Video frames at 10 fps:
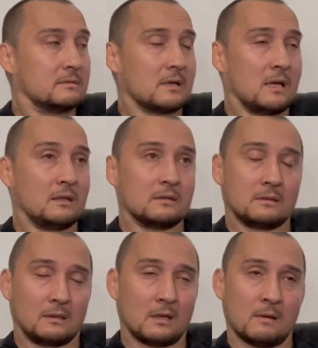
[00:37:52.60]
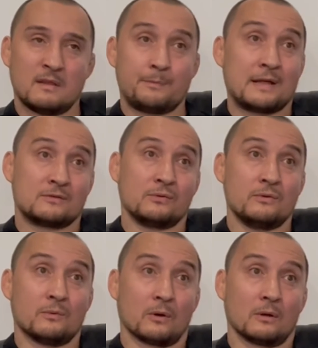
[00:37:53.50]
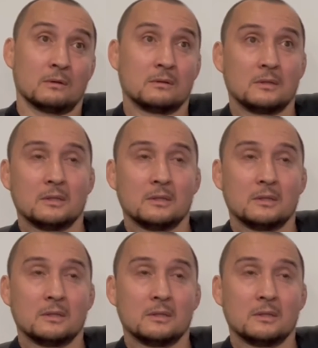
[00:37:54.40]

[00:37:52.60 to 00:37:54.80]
Right. Depends who you were,